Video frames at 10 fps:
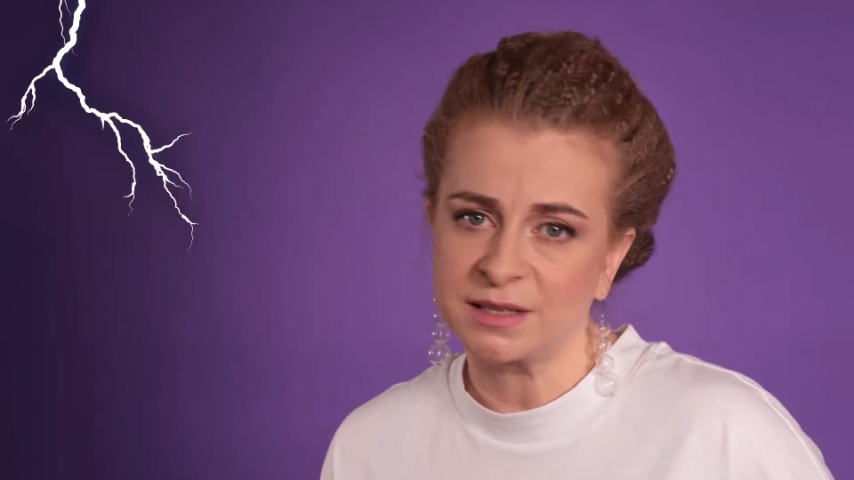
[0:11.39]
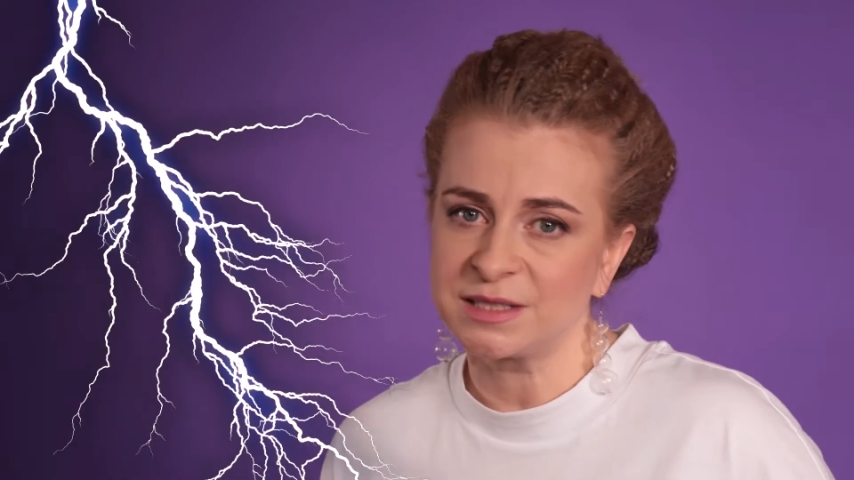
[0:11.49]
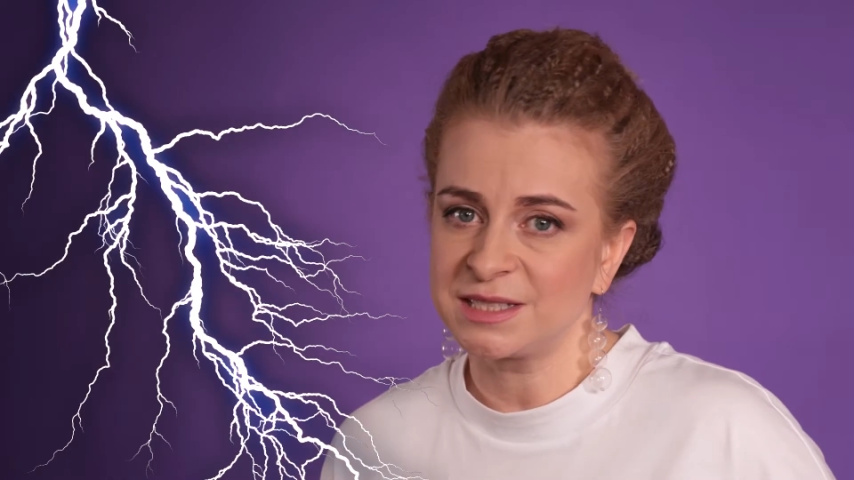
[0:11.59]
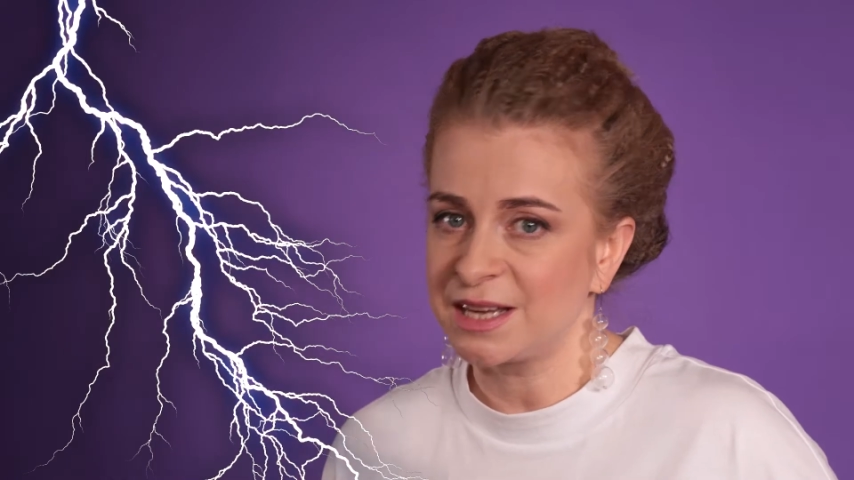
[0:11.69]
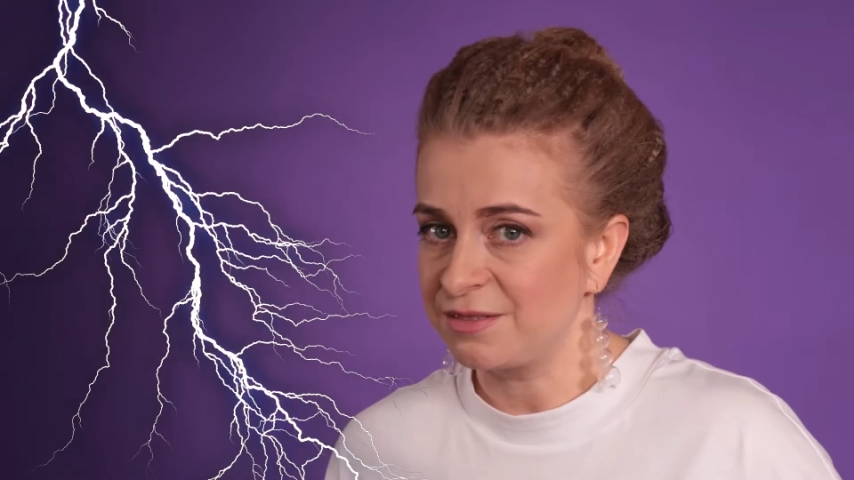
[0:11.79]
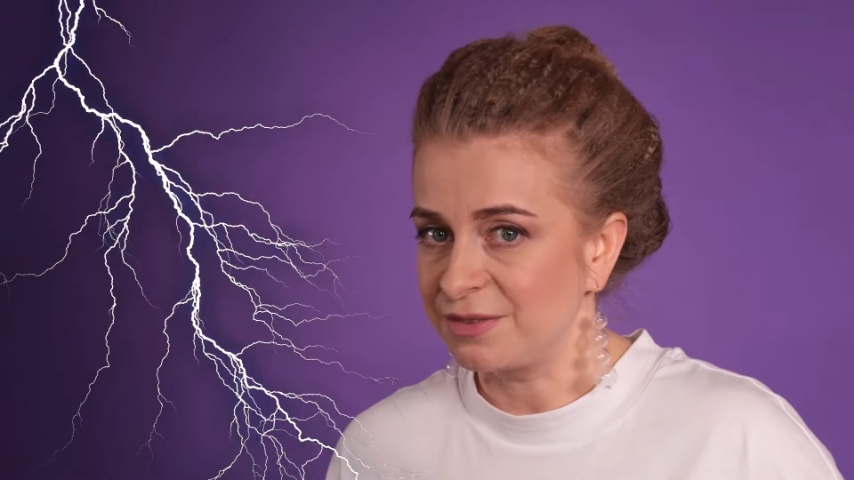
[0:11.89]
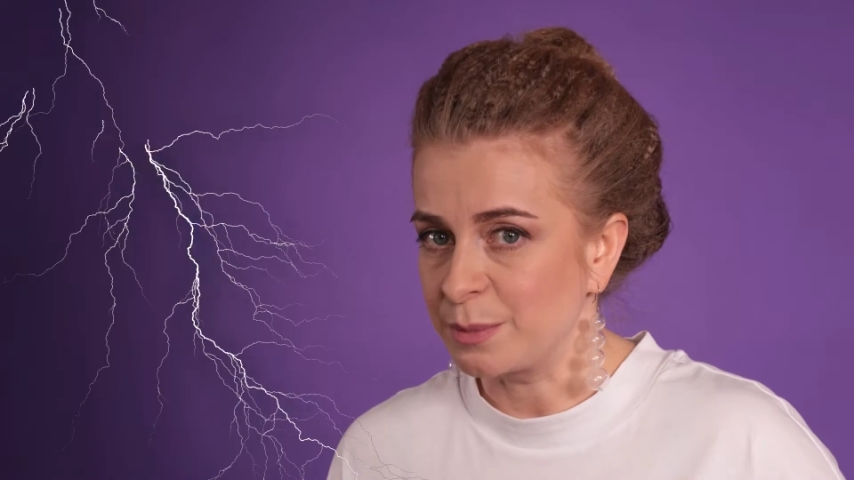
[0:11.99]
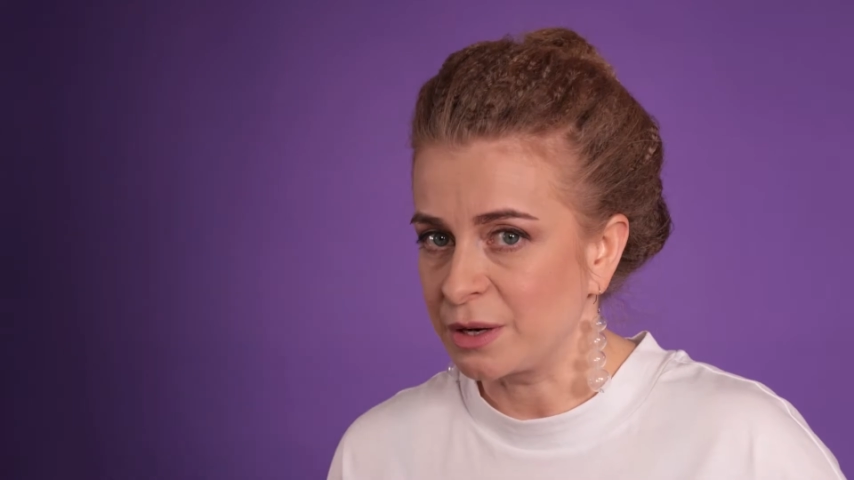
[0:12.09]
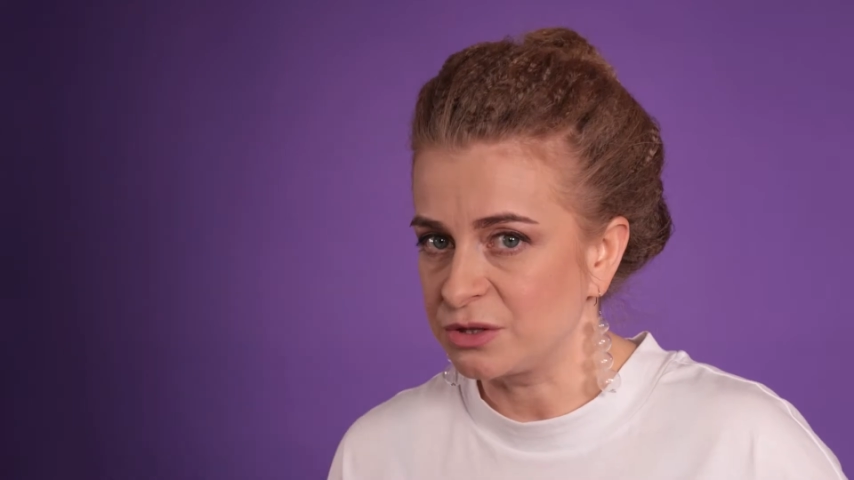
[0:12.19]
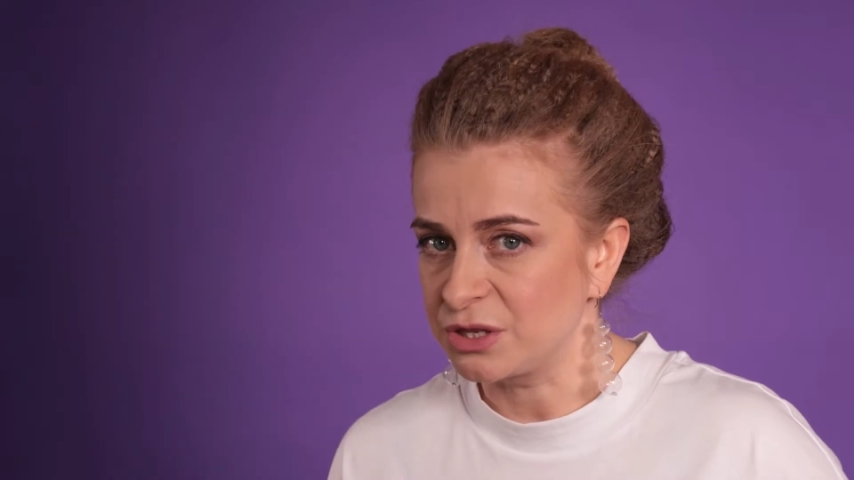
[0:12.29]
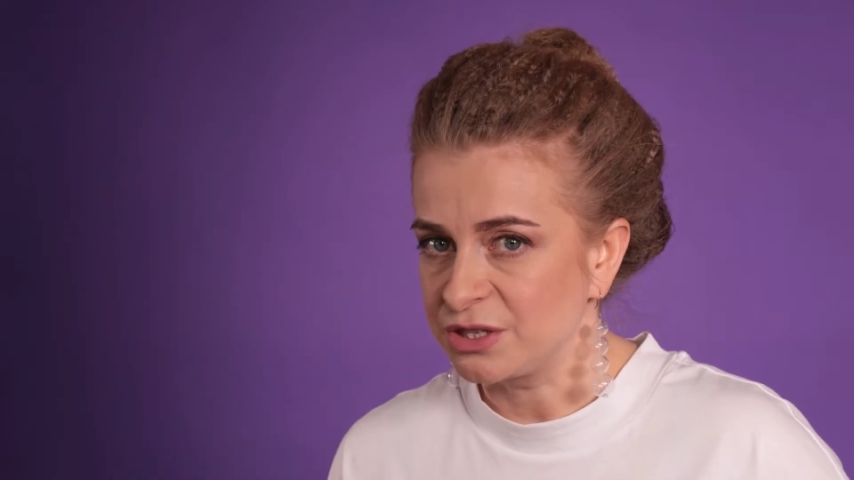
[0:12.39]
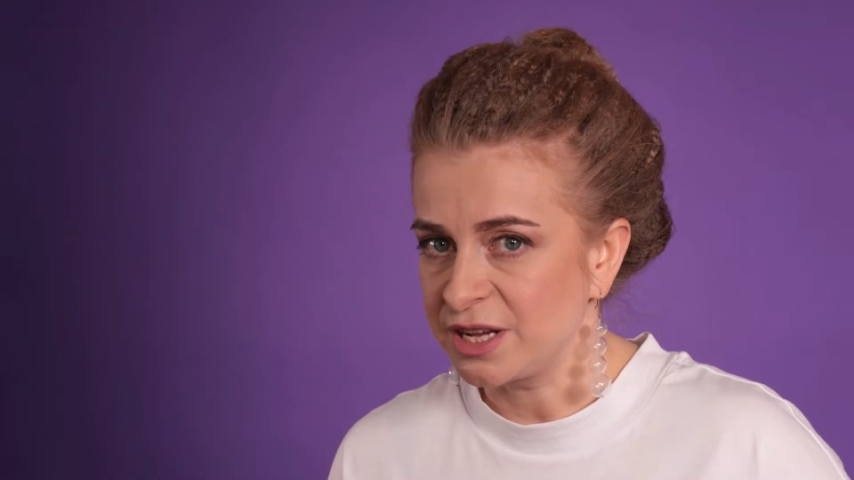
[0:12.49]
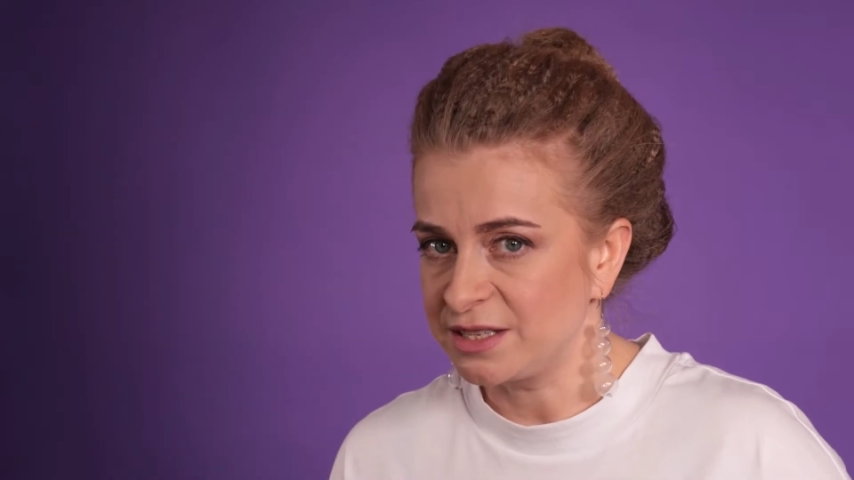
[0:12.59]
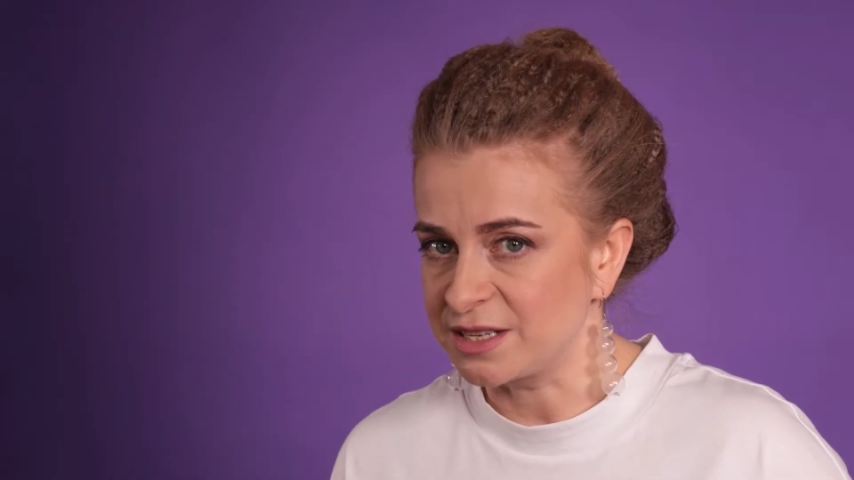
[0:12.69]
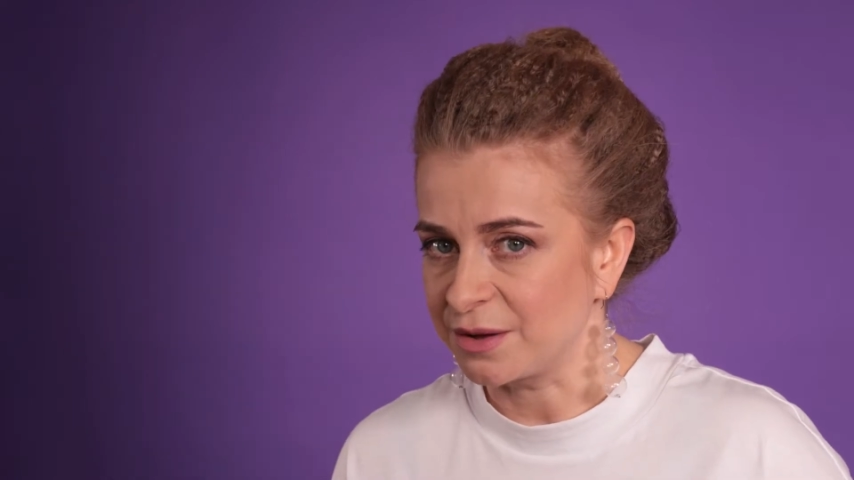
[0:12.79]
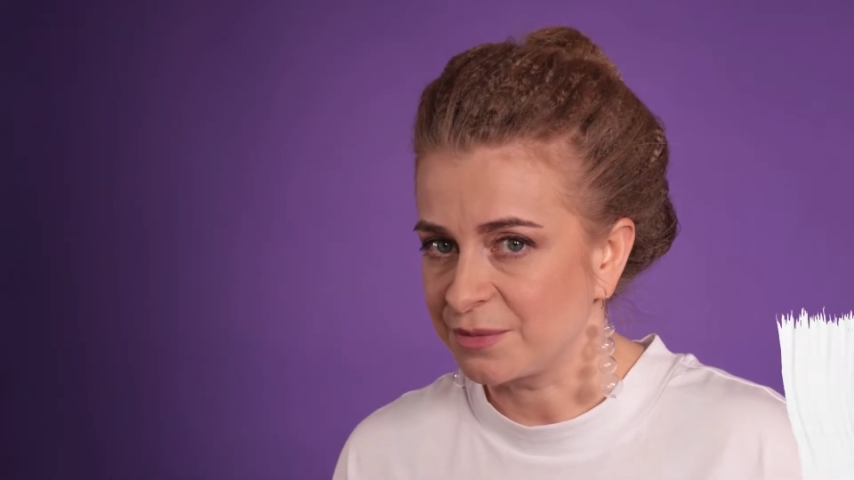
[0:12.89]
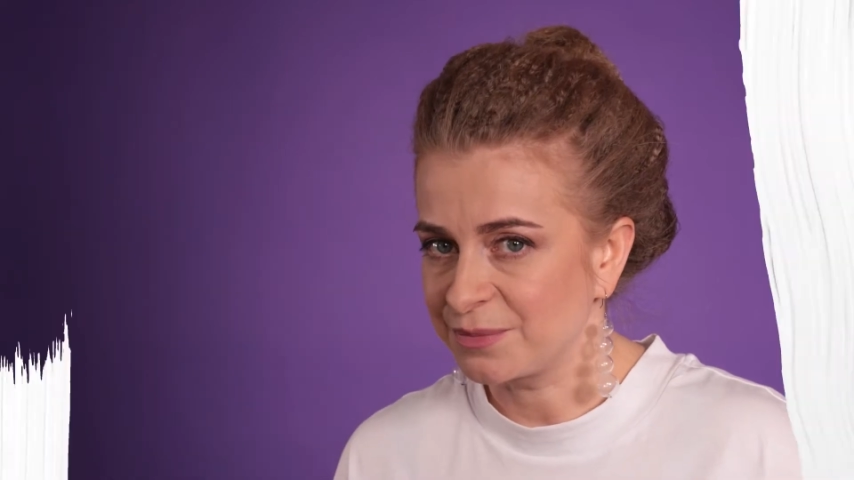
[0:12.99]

unsafe about your data?